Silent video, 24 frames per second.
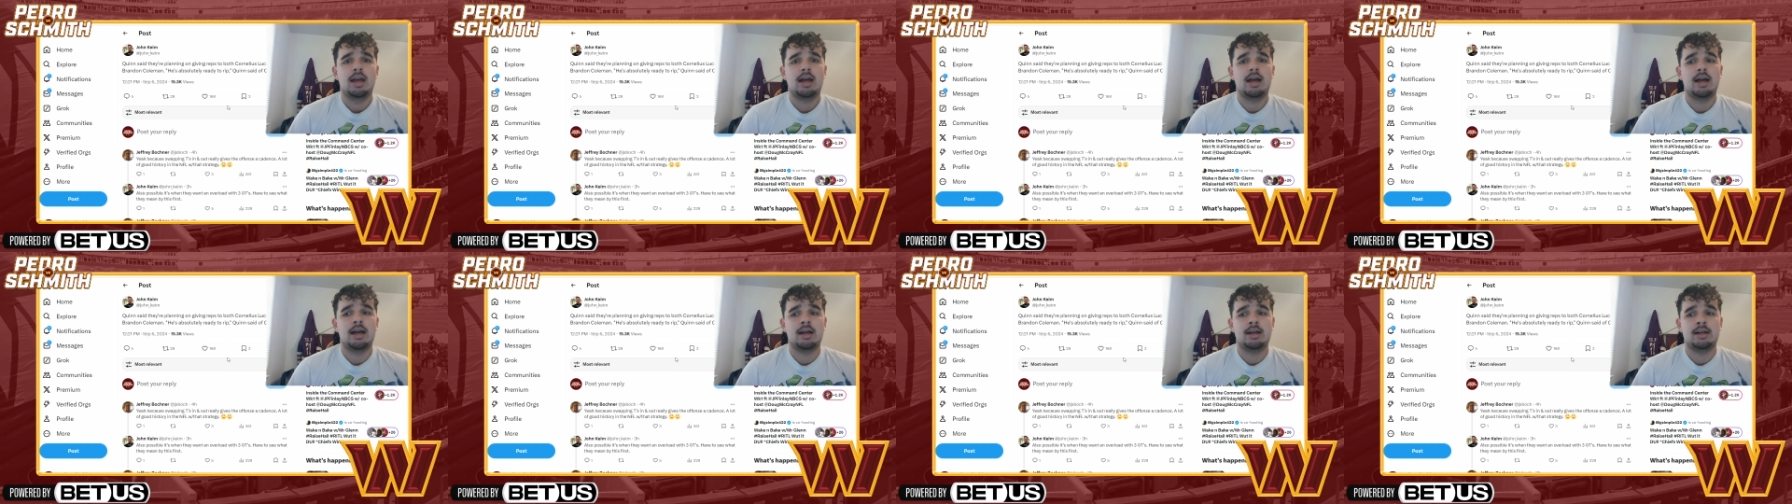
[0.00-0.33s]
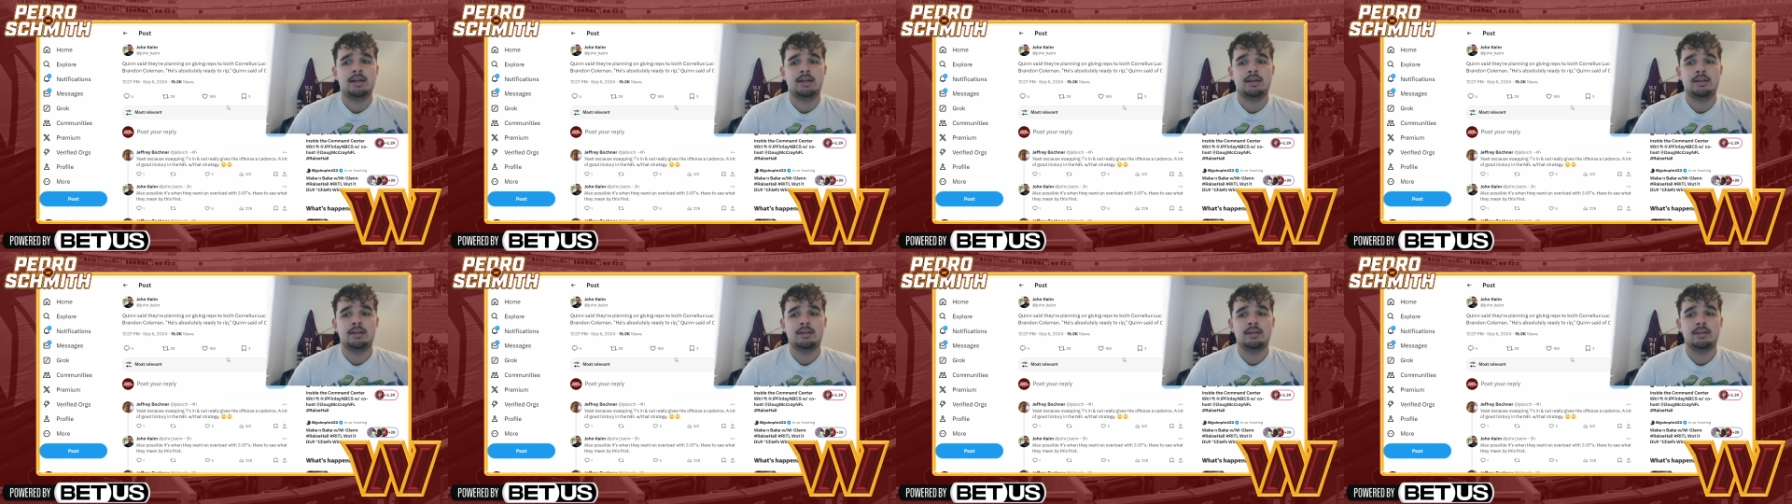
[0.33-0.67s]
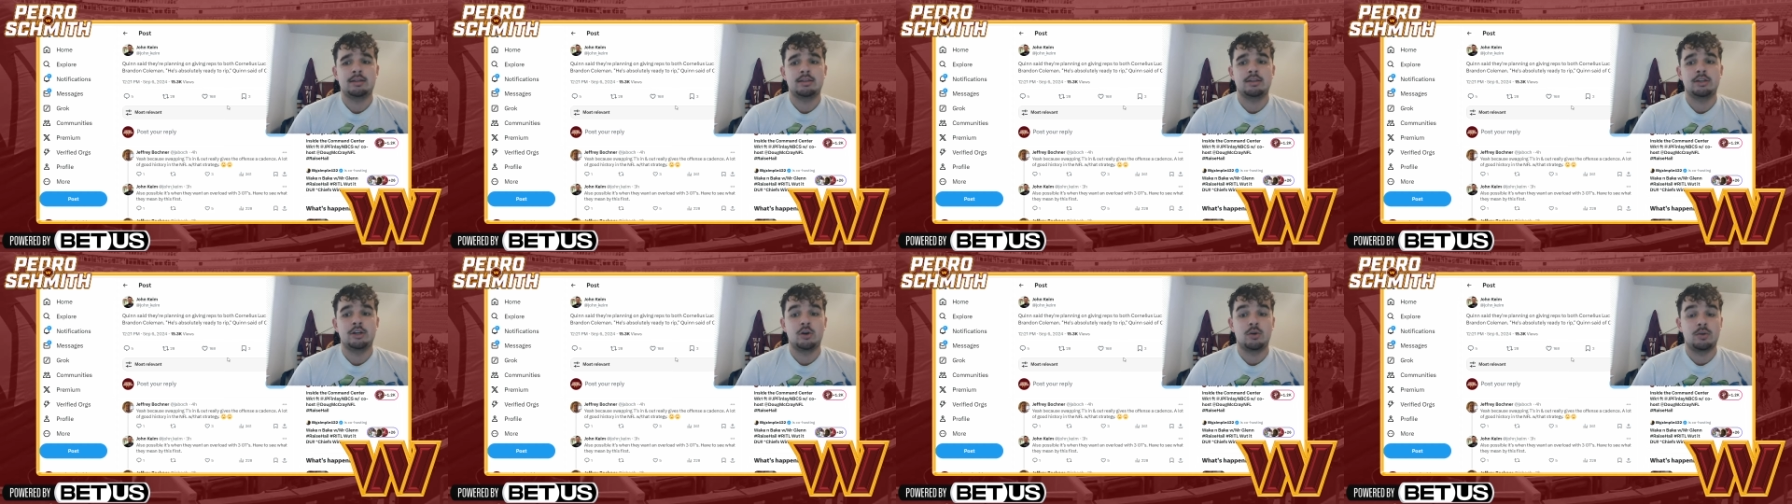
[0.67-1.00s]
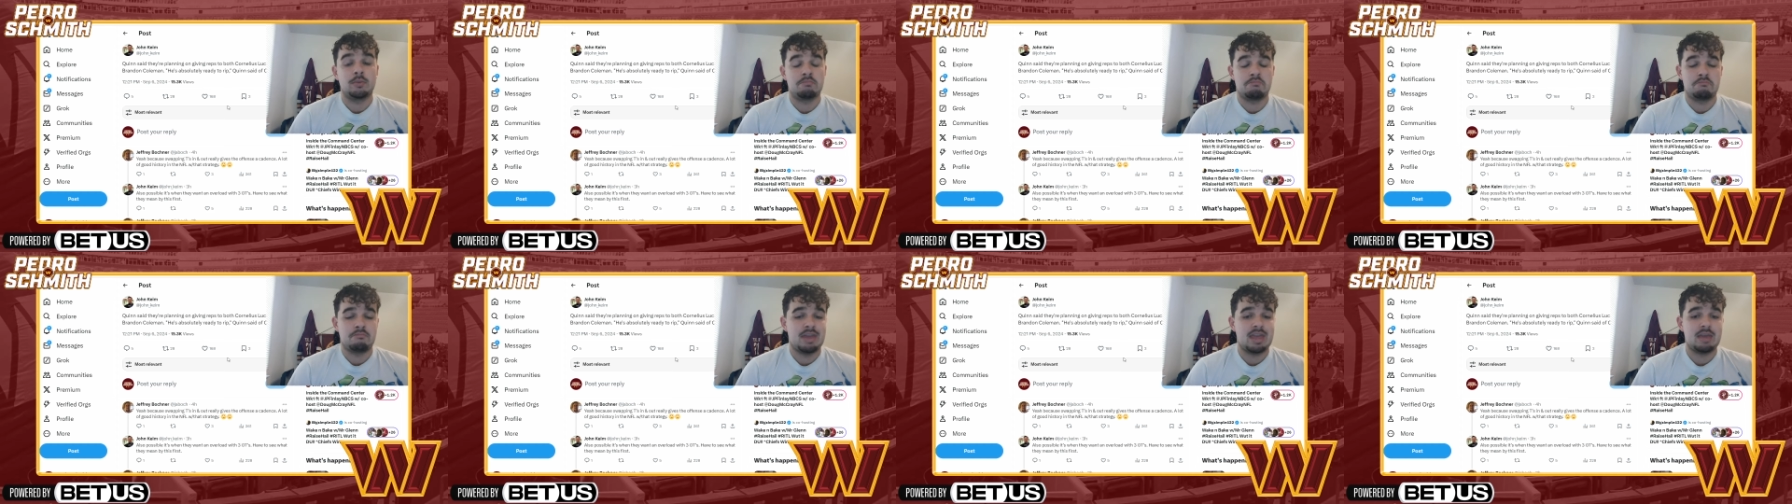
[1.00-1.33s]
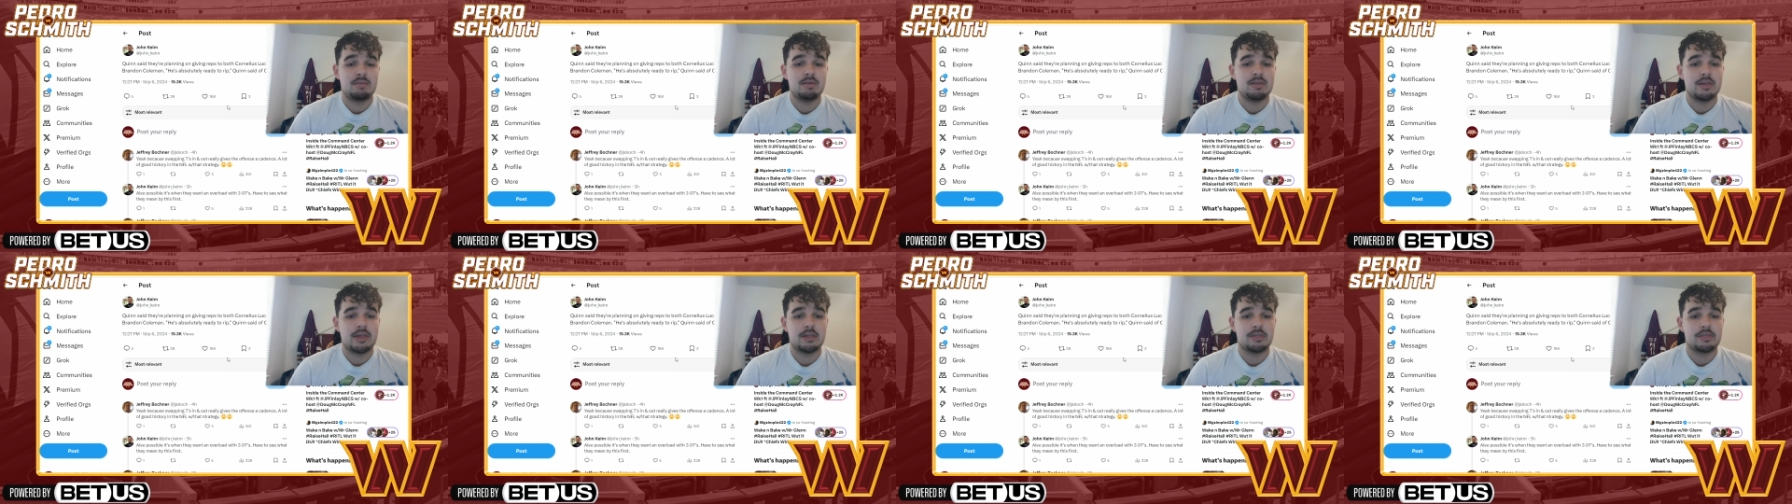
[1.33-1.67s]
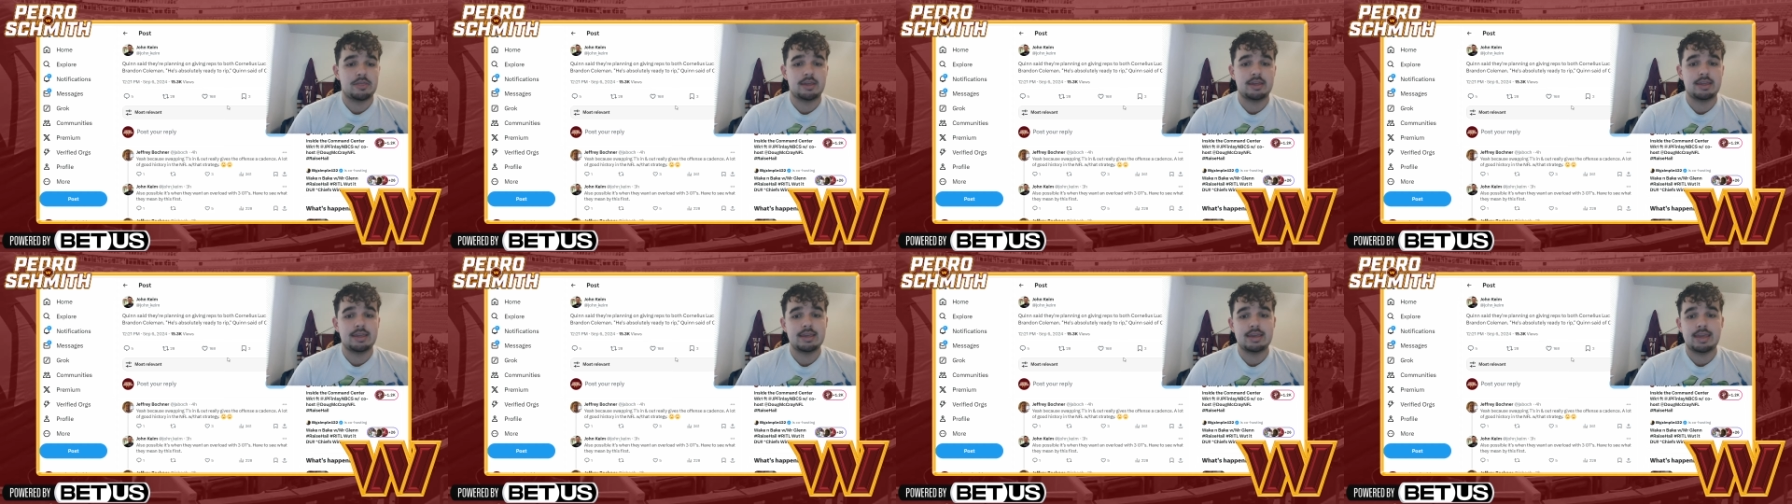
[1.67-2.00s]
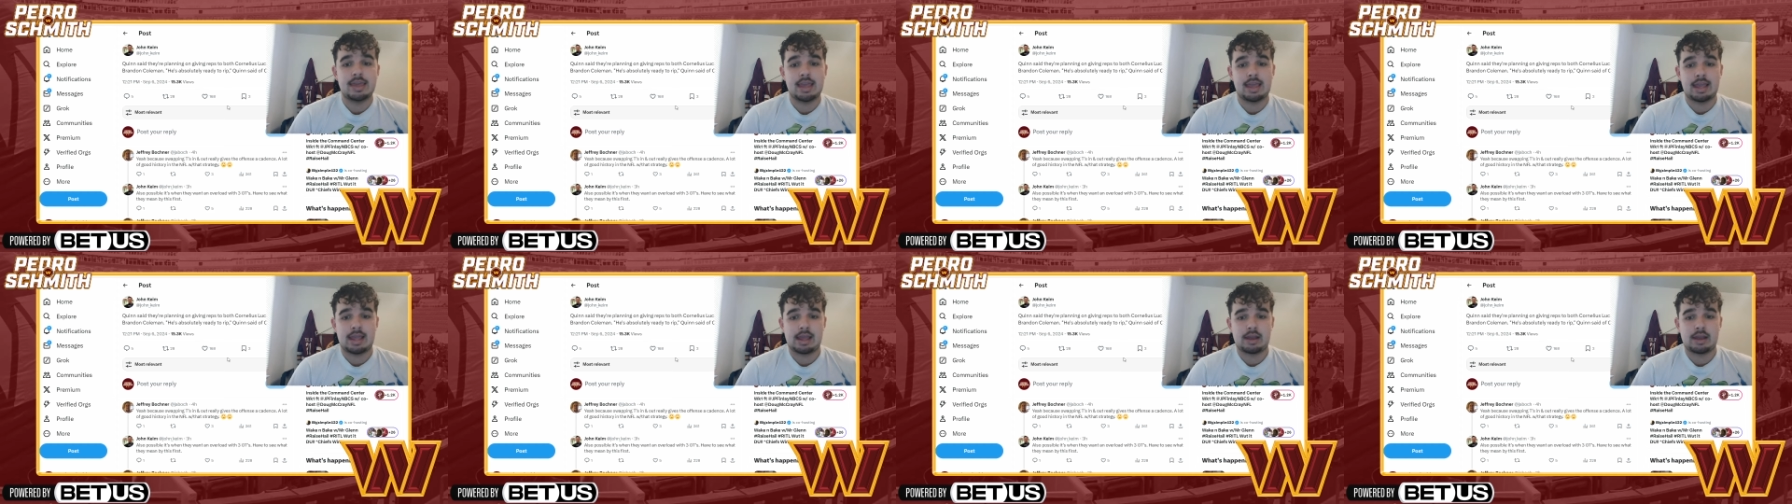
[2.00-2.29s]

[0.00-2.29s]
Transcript: uh, you know maybe they think he can't